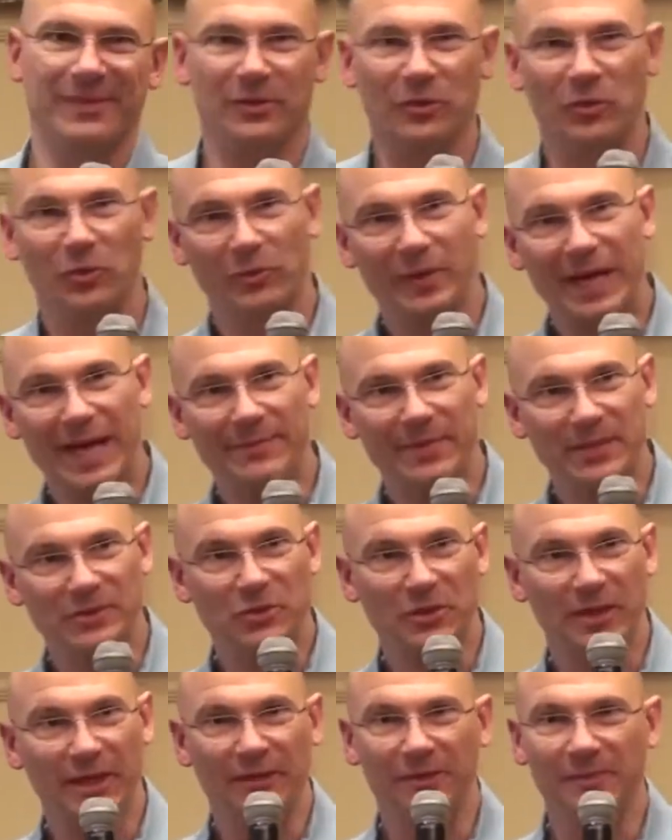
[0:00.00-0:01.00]
little rabbit
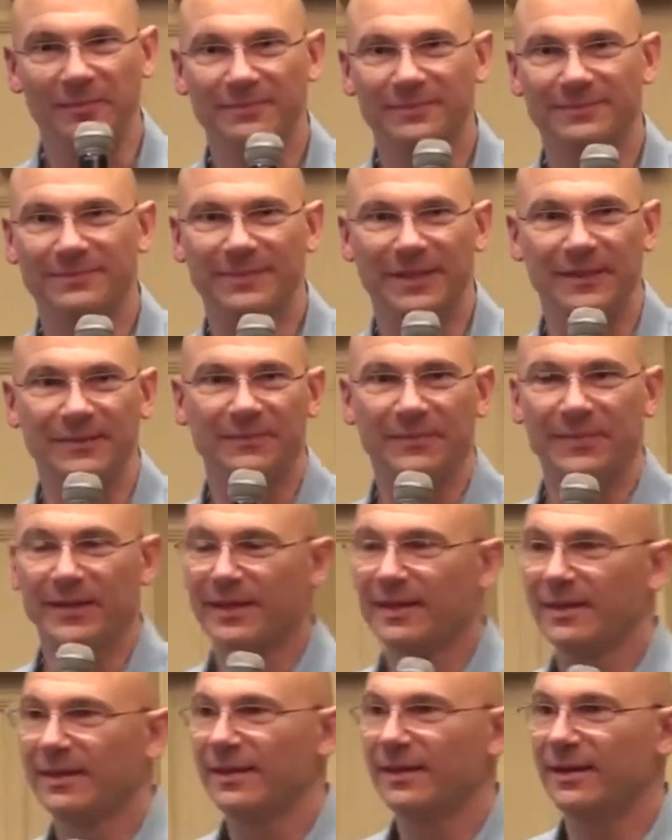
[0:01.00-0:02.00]
trail, but
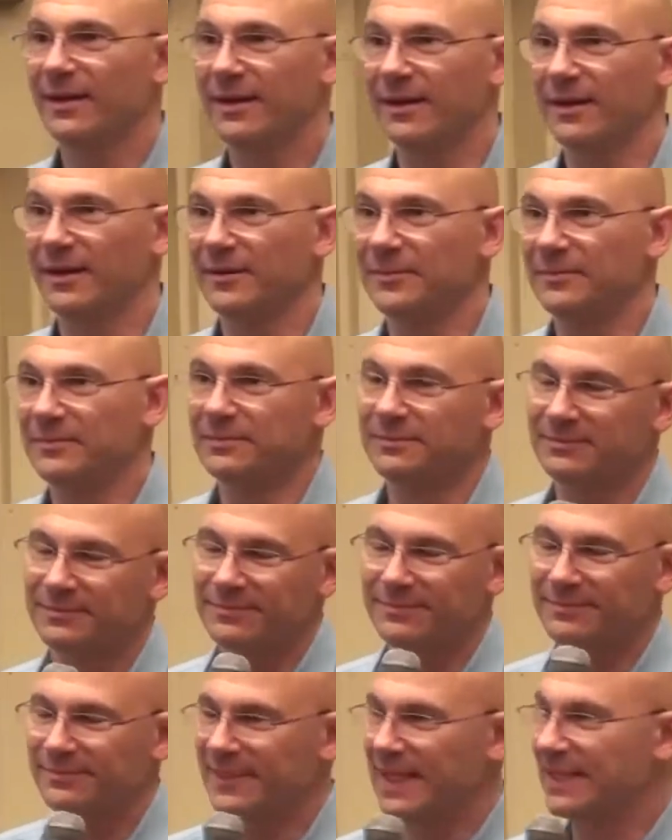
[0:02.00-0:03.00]

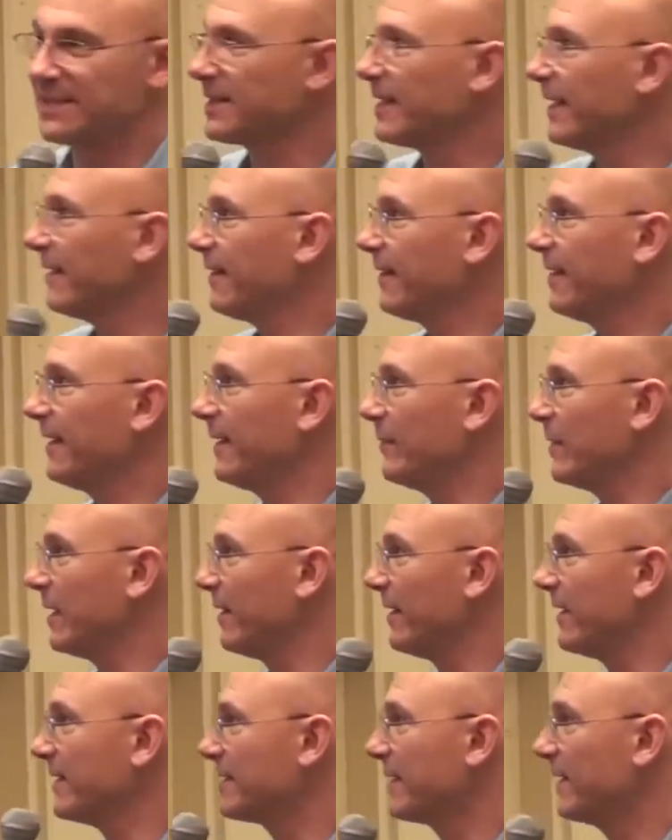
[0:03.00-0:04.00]
that's kind of the
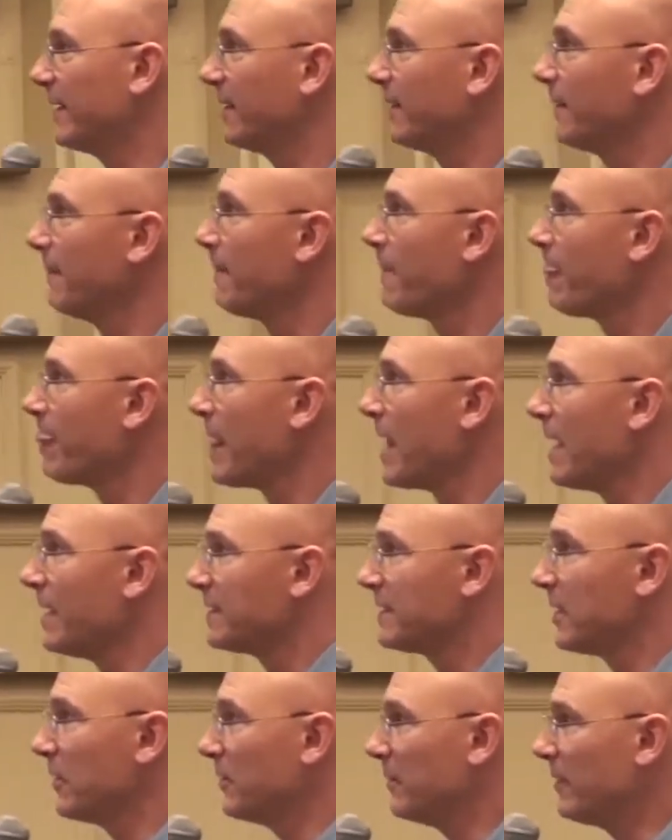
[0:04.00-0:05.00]
MLS game.
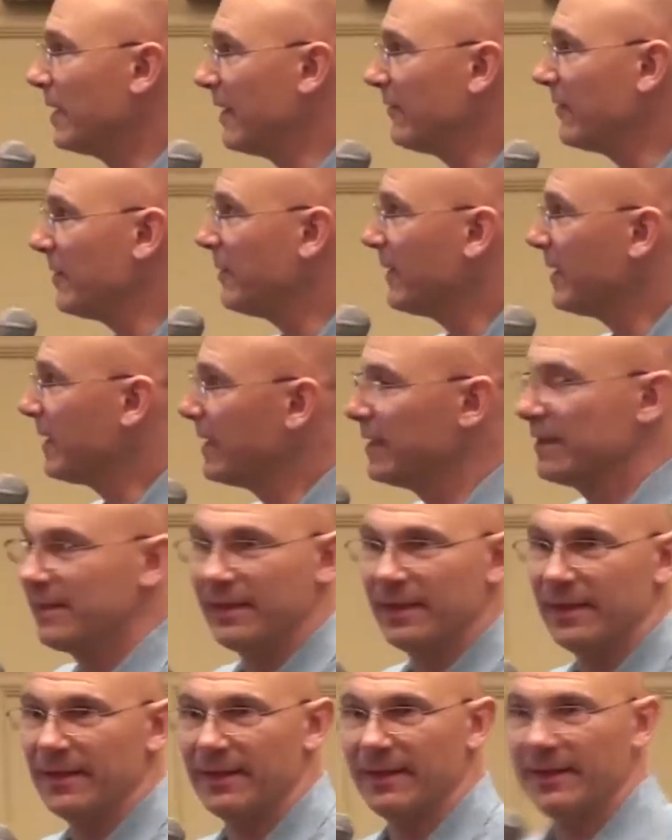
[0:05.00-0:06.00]
So
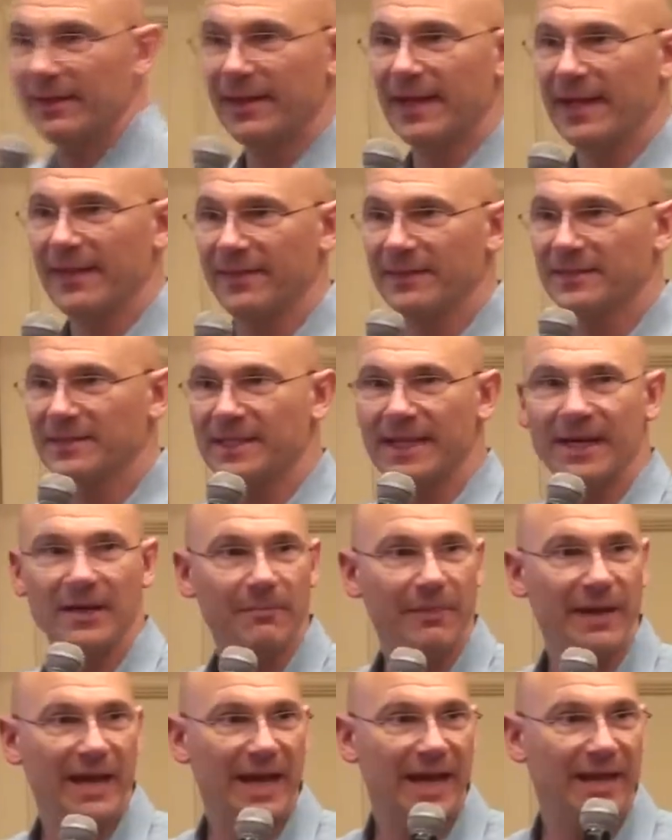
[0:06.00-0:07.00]
everybody got this
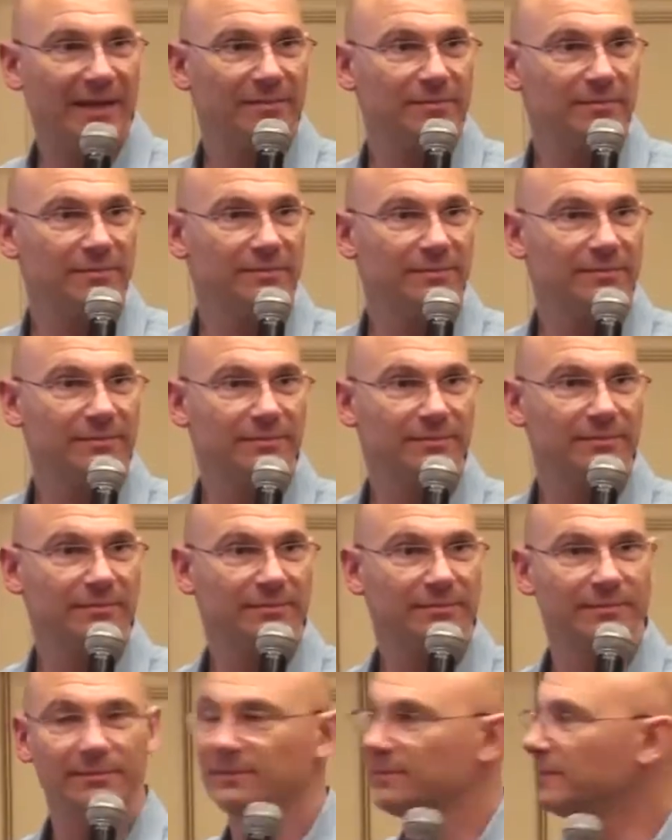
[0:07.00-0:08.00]
down pat?
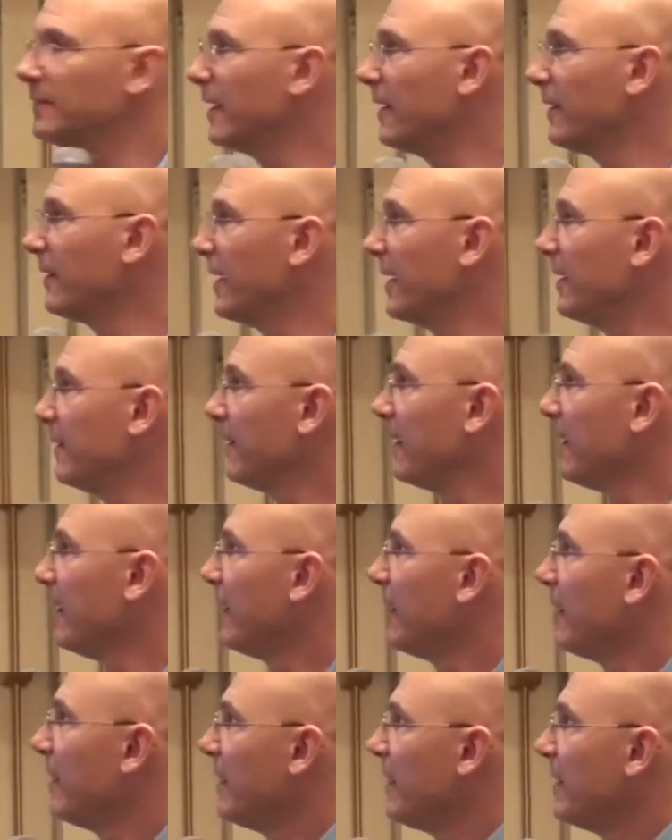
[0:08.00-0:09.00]
All right.
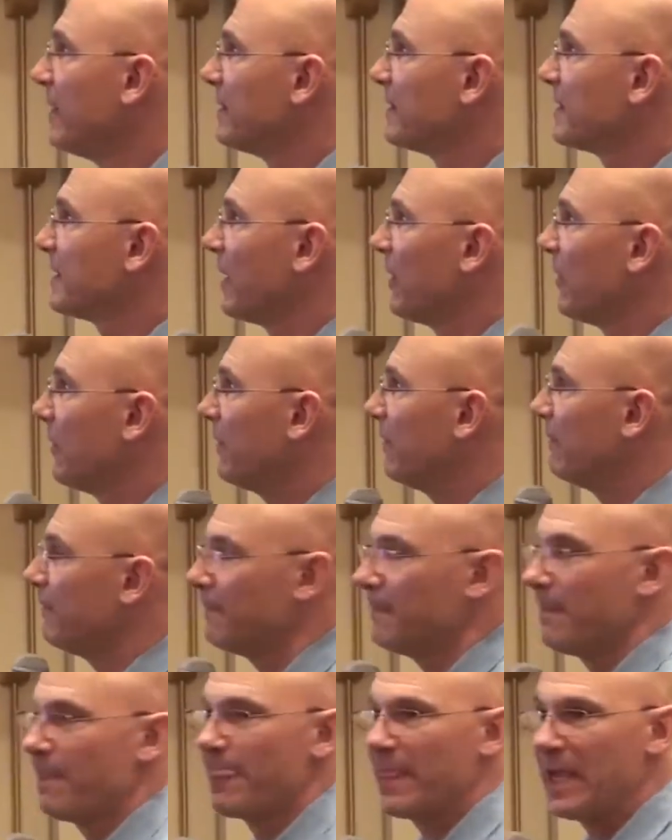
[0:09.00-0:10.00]
So
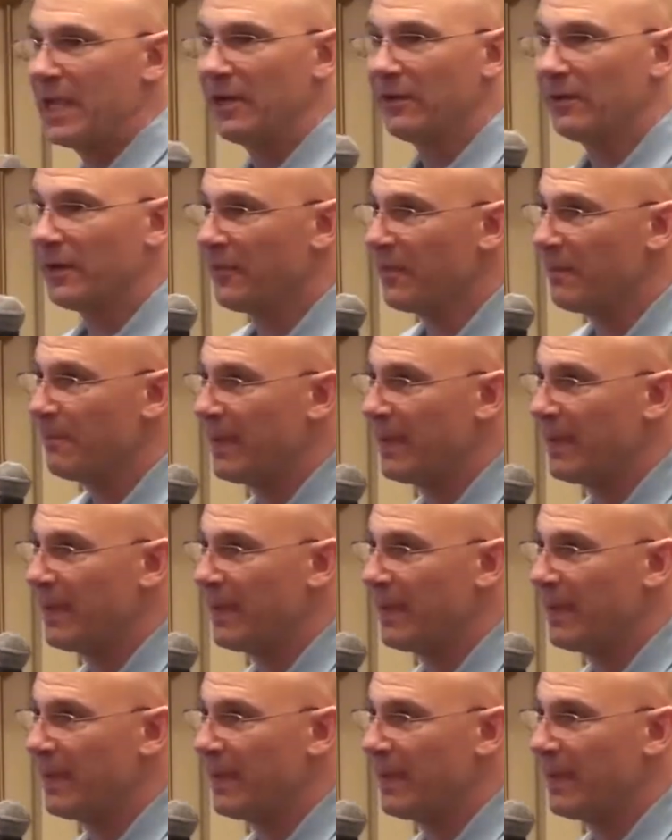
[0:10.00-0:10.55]
here are the